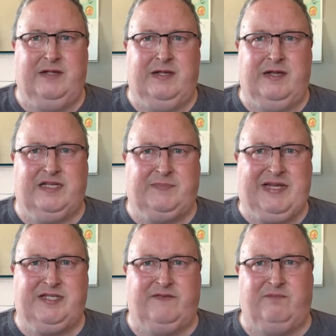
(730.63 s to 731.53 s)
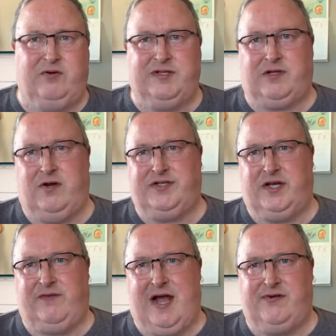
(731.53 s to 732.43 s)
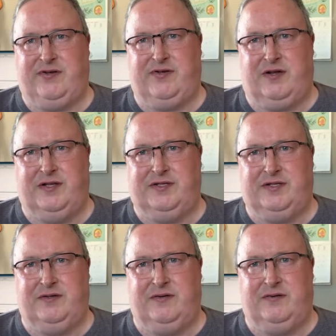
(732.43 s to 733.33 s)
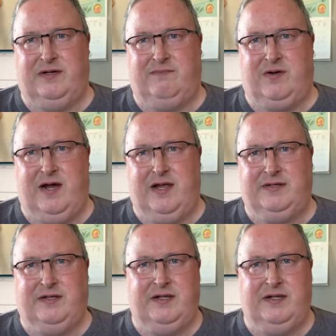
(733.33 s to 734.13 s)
Expensive book. It costs over $100 to buy it